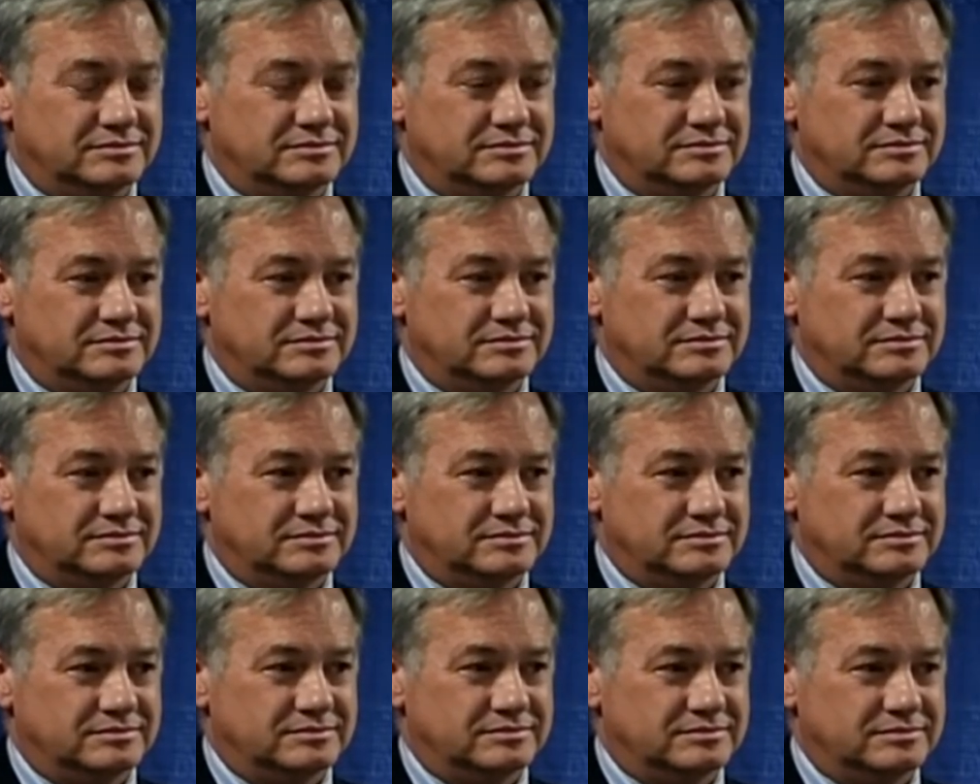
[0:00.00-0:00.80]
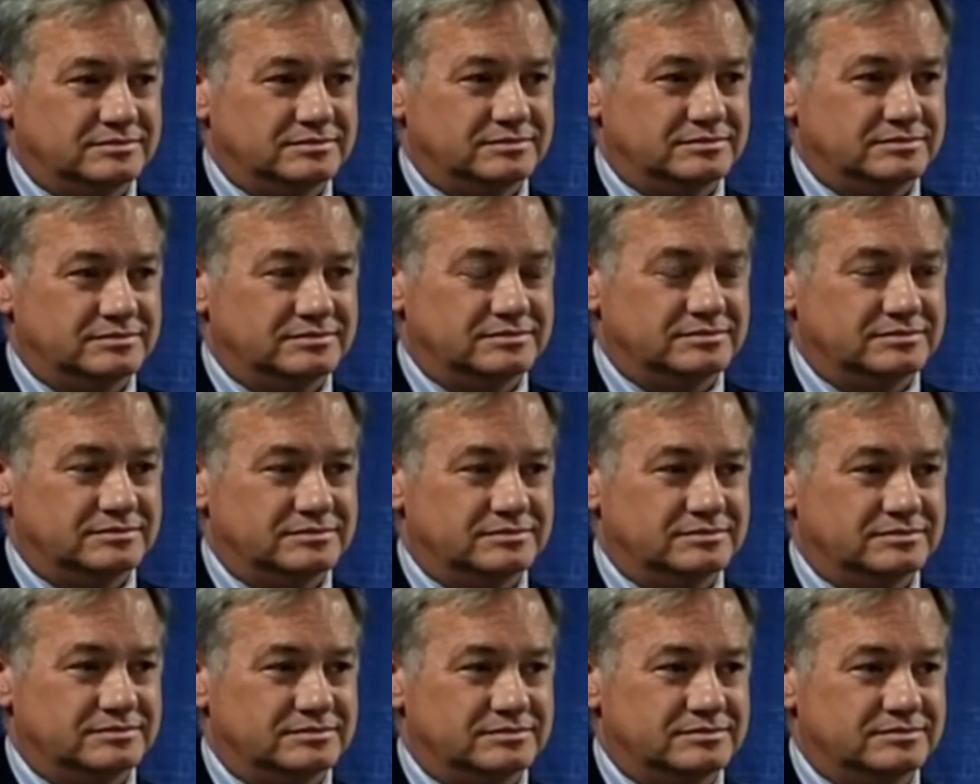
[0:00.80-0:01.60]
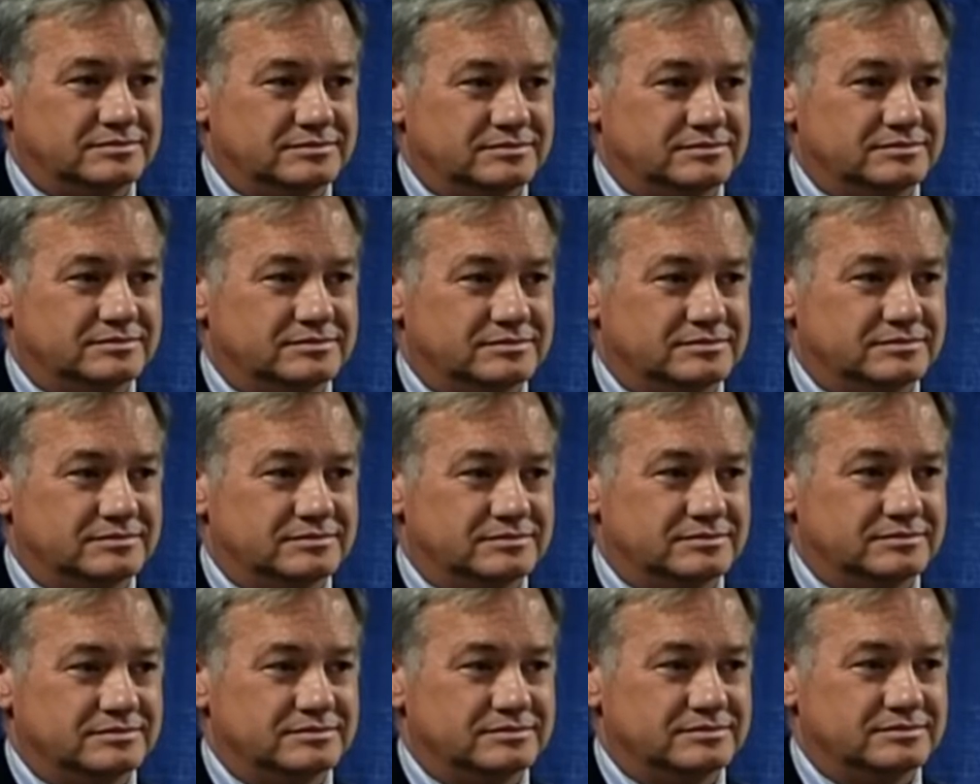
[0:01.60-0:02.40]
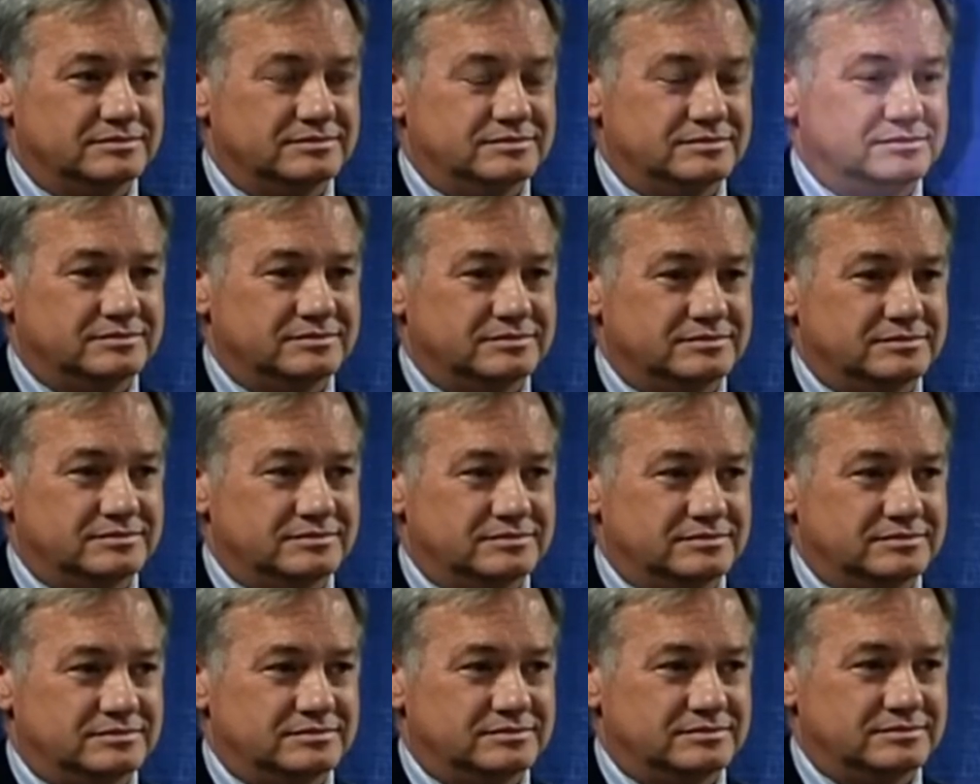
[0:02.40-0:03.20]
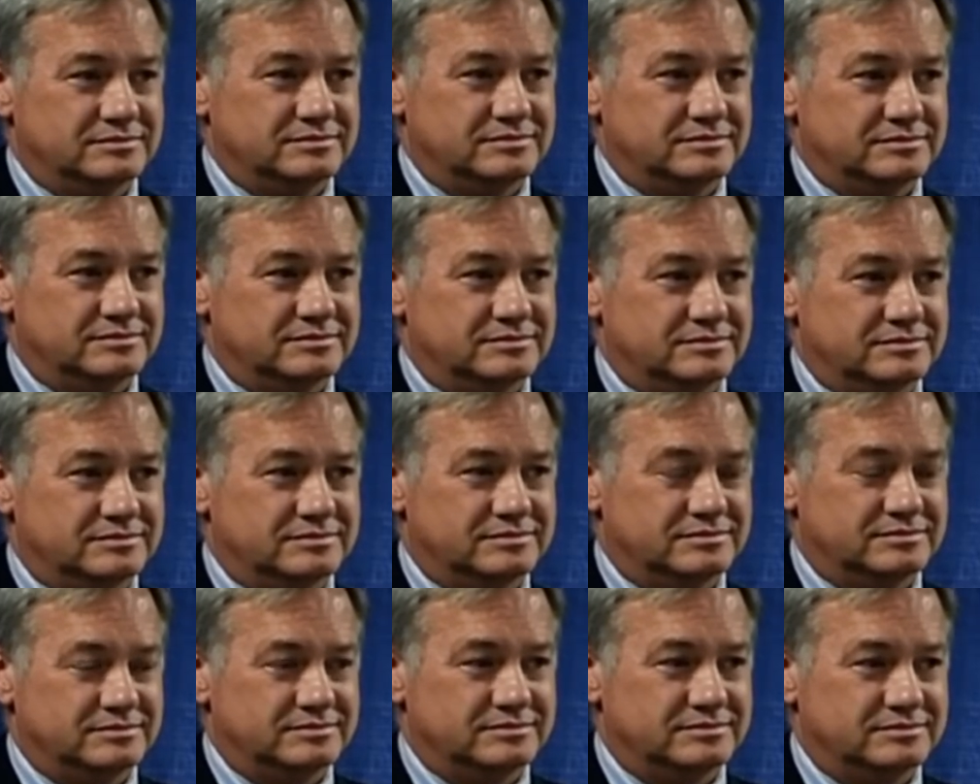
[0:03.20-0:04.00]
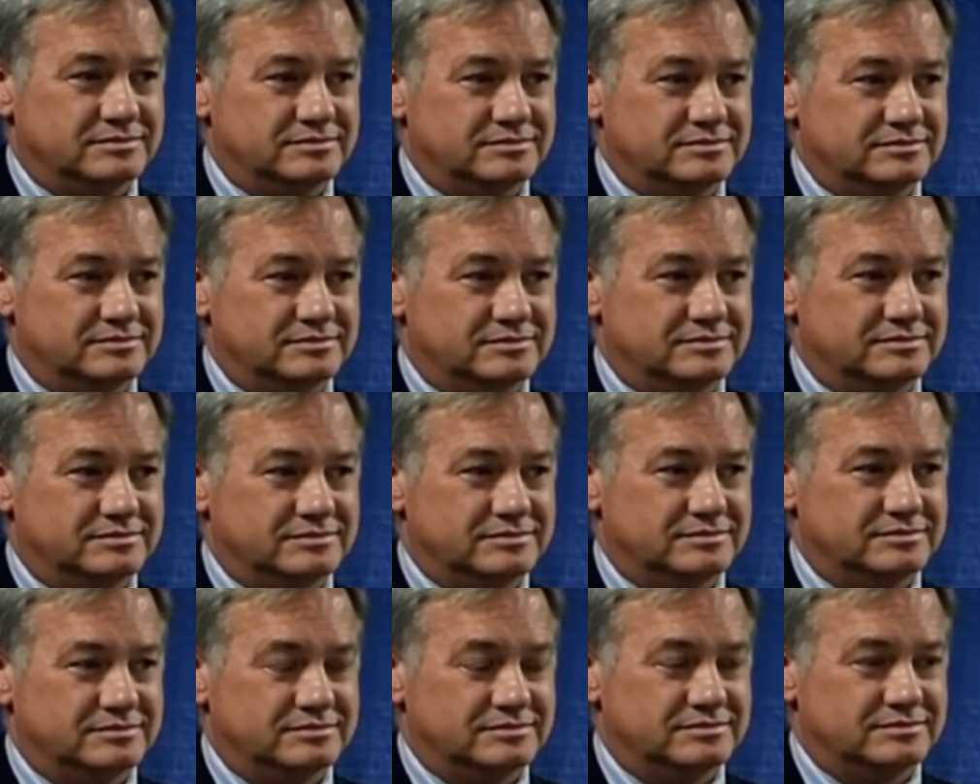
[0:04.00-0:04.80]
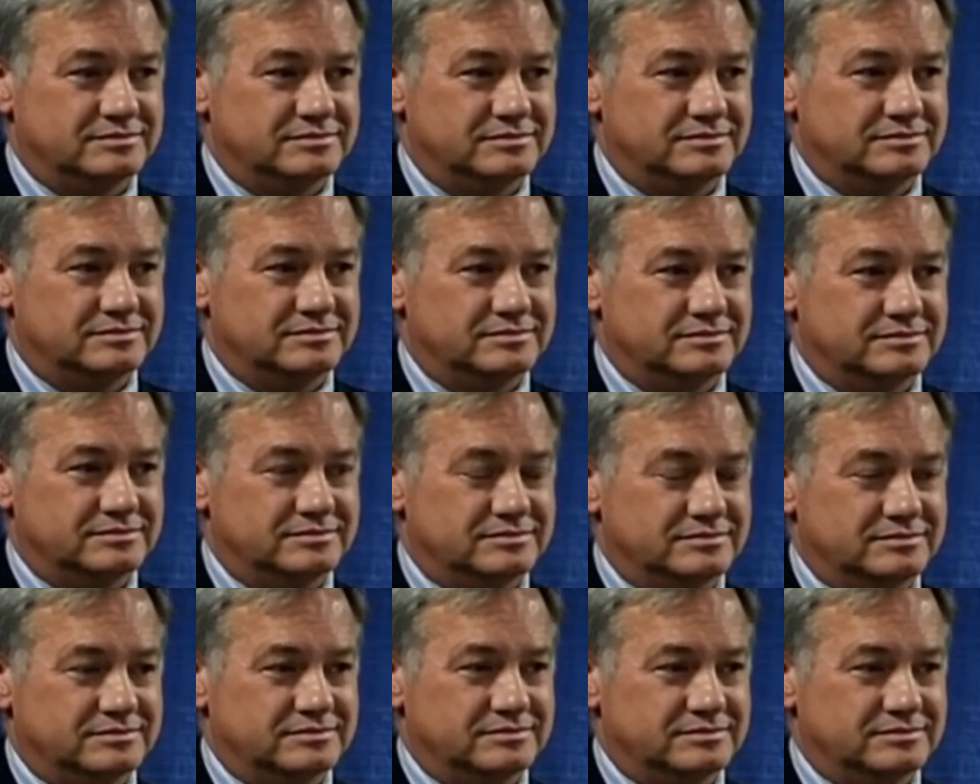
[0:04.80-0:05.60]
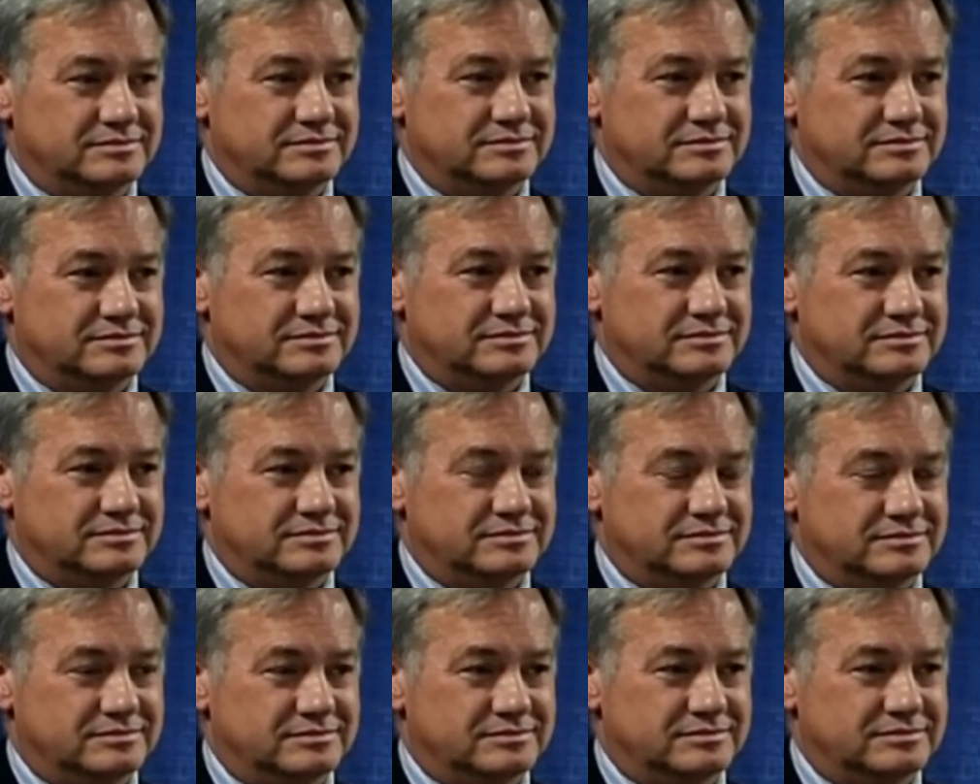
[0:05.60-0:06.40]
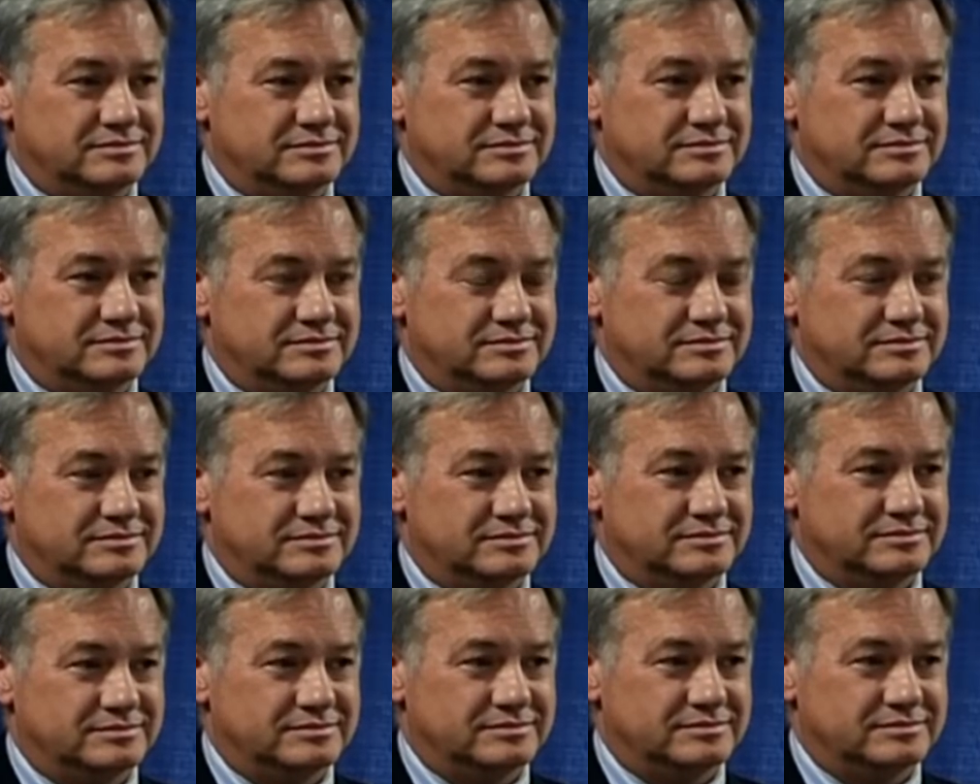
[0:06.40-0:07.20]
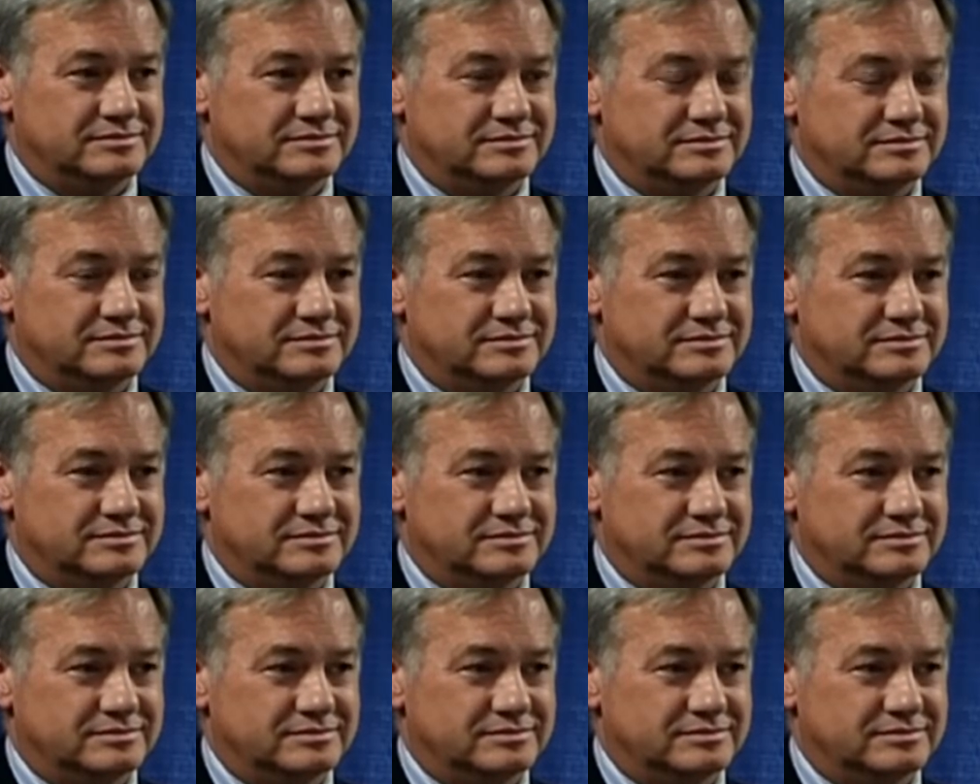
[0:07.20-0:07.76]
(not speaking)